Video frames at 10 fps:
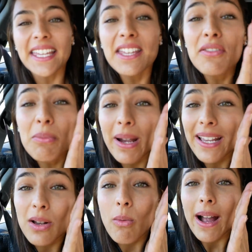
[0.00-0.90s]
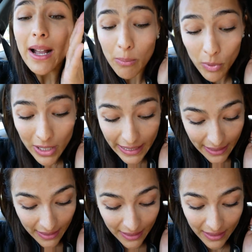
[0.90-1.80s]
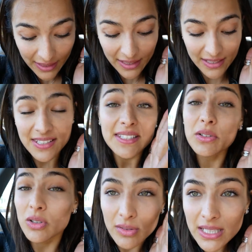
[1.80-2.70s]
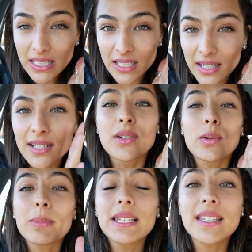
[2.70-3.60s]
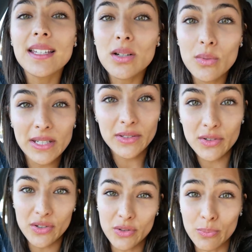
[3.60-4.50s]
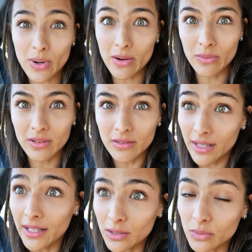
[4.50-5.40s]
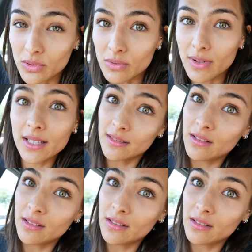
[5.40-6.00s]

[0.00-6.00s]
even my guacamole is still green, and normally it always turns brown, like I told you, right?